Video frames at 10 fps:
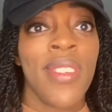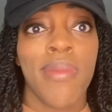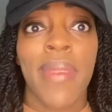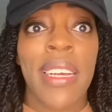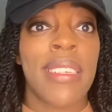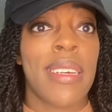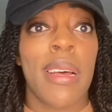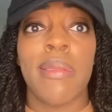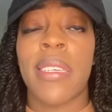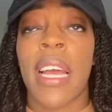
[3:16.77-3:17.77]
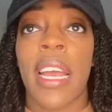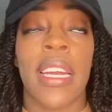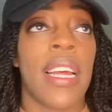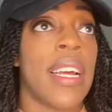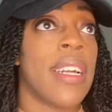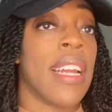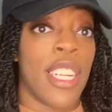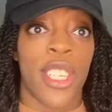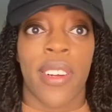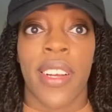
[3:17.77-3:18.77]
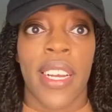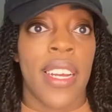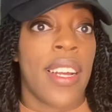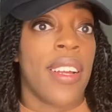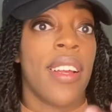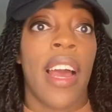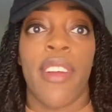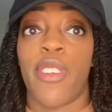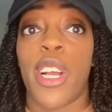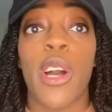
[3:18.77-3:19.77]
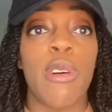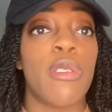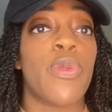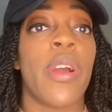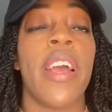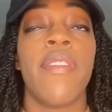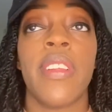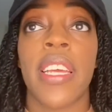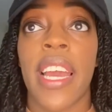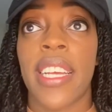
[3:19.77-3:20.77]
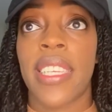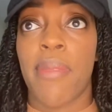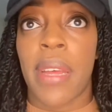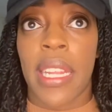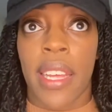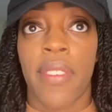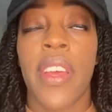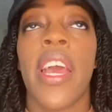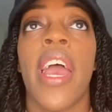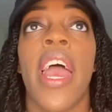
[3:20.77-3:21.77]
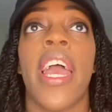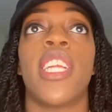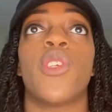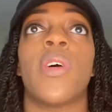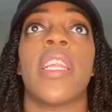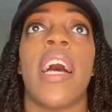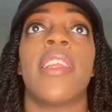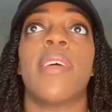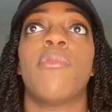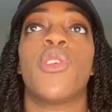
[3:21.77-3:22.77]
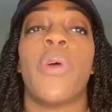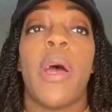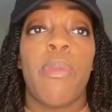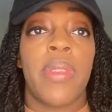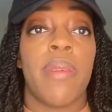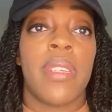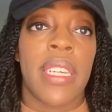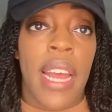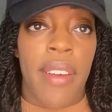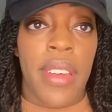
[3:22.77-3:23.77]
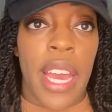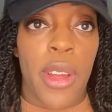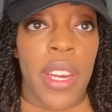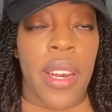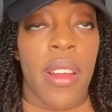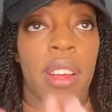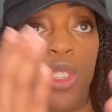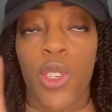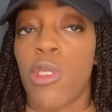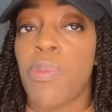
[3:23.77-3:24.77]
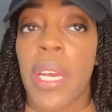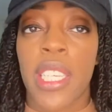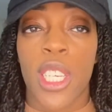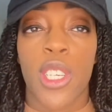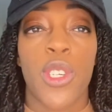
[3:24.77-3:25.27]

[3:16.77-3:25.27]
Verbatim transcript: Mexico, China, Nigeria, Ivory Coast, wherever the case they may live, and to allow them to help them to navigate to spaces.